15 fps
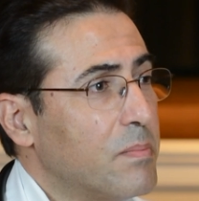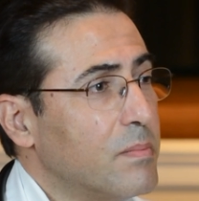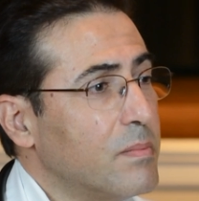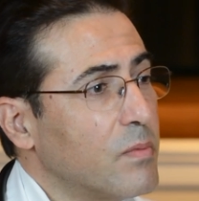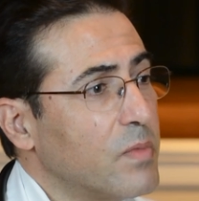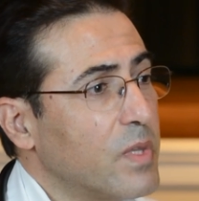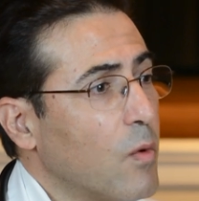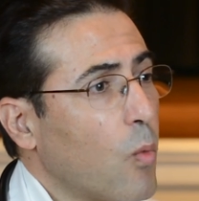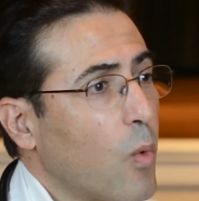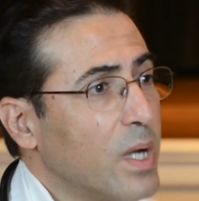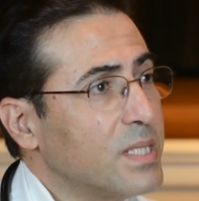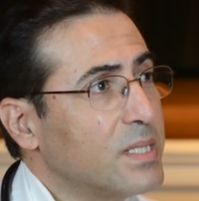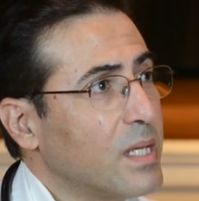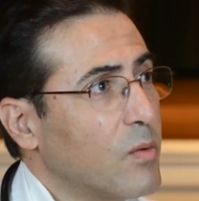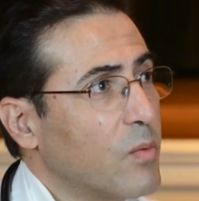the
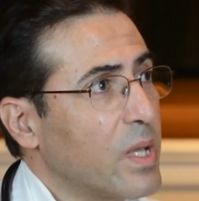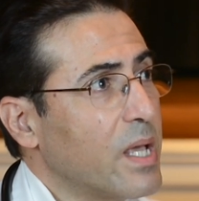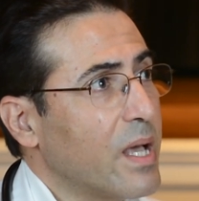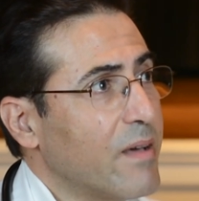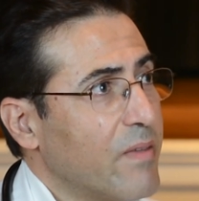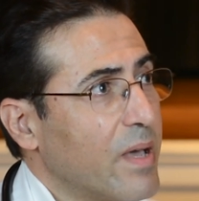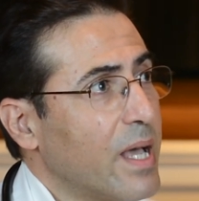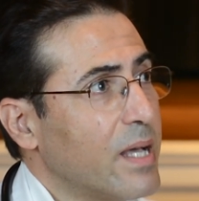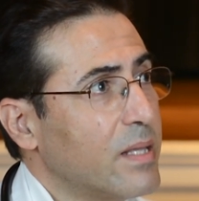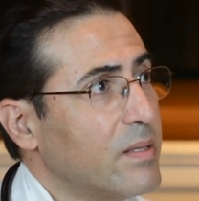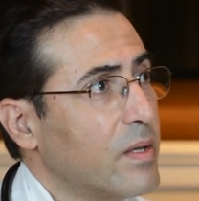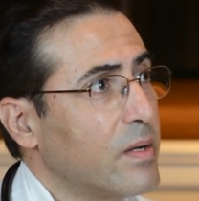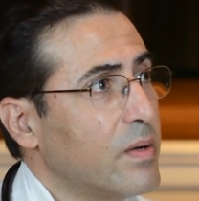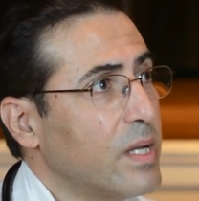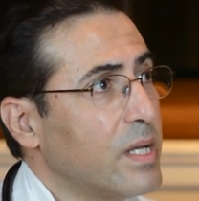ones that we have had
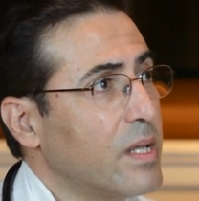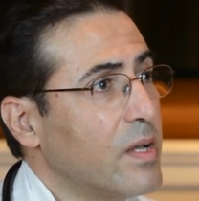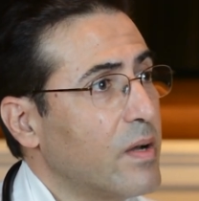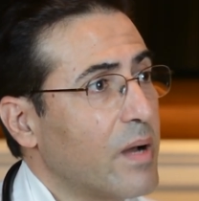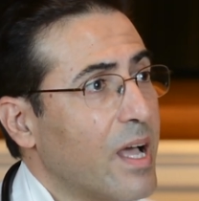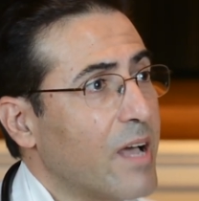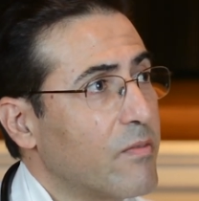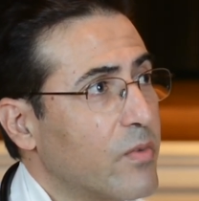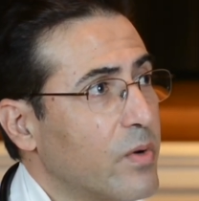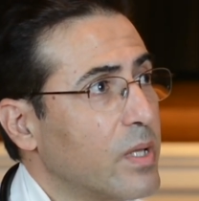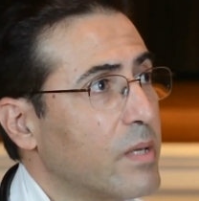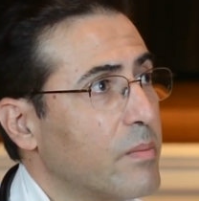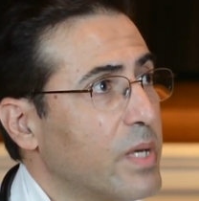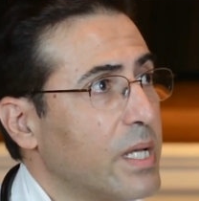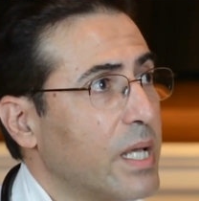that are in here have
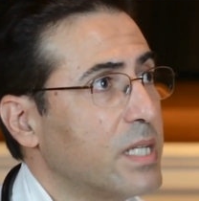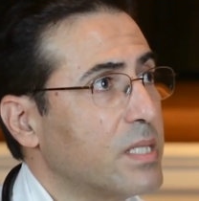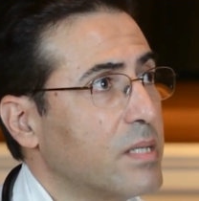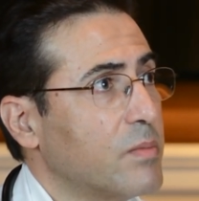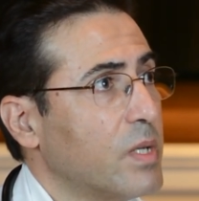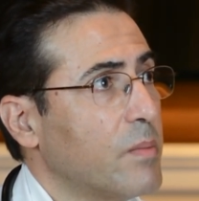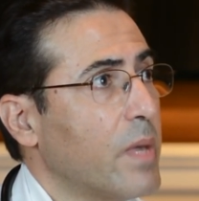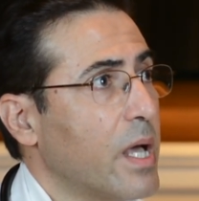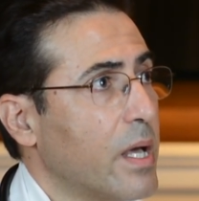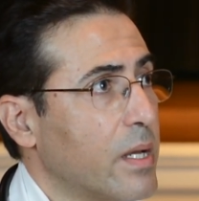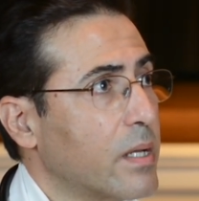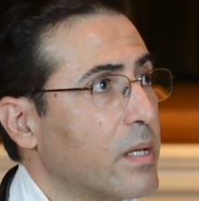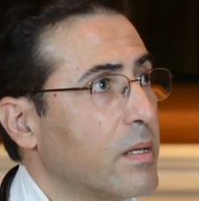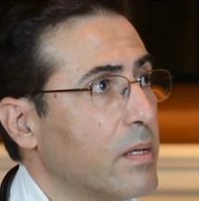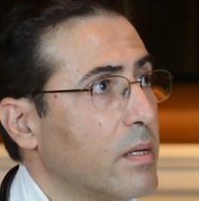really been
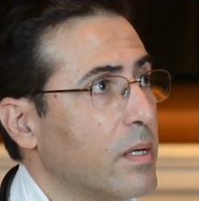asymptomatic.